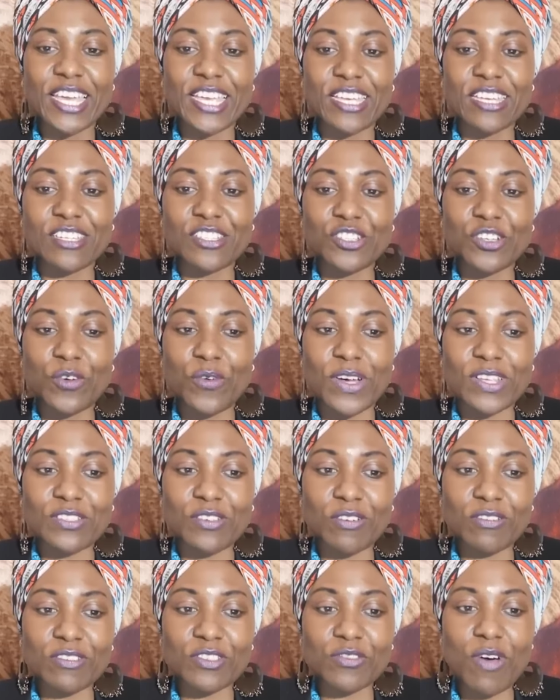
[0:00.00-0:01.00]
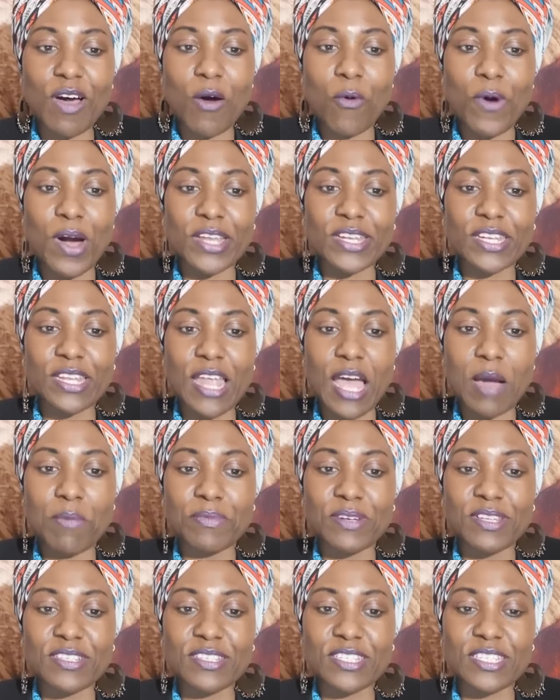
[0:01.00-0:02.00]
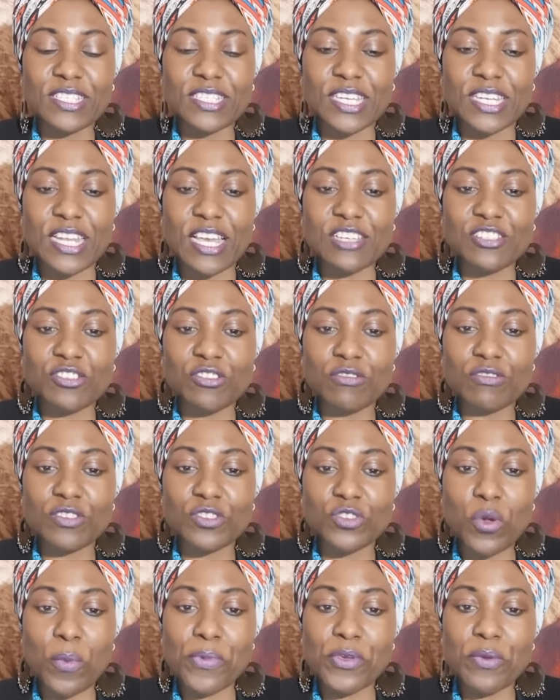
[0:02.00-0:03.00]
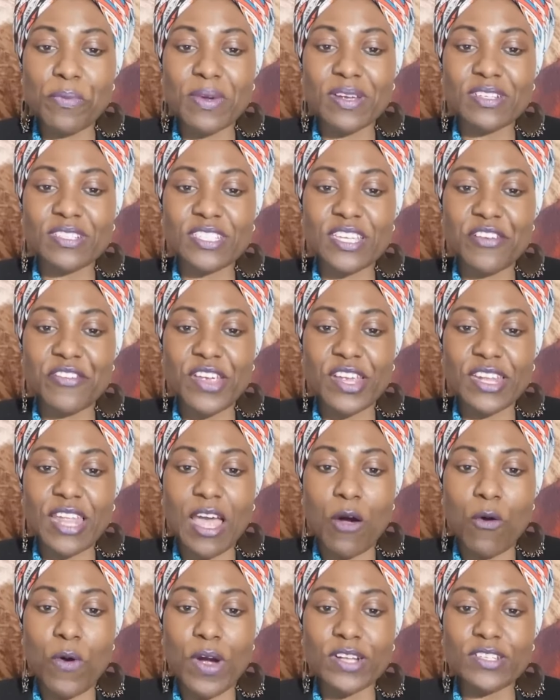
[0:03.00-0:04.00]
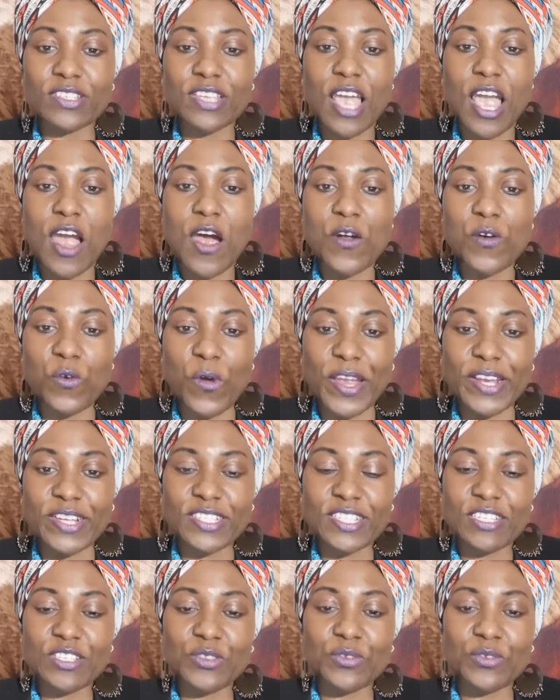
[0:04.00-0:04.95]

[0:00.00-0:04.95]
Kijo was also awarded Amnesty International's Top Humanitarian Awards right